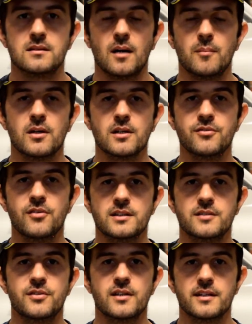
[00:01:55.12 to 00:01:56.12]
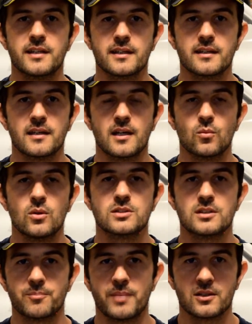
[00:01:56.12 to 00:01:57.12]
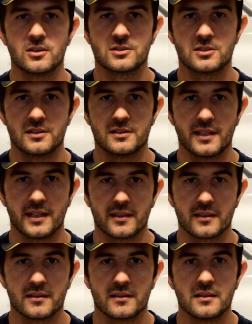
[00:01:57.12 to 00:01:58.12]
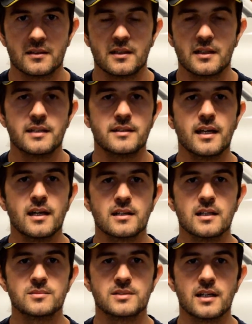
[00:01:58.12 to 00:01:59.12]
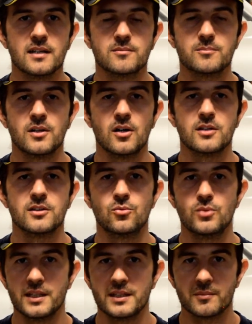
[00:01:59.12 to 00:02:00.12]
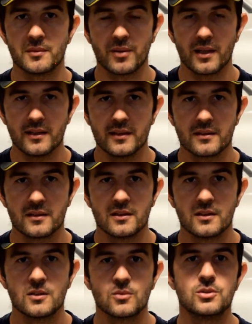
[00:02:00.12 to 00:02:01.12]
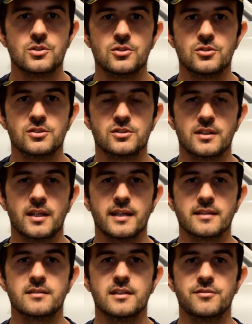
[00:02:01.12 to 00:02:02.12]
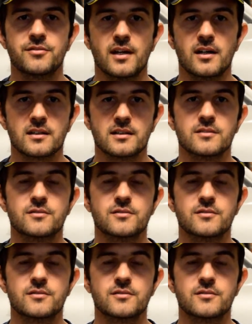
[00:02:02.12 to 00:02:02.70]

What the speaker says: I modified the filler neck and welded it back onto the tank. It now comes out behind the rear number plate, which uses an XD Falcon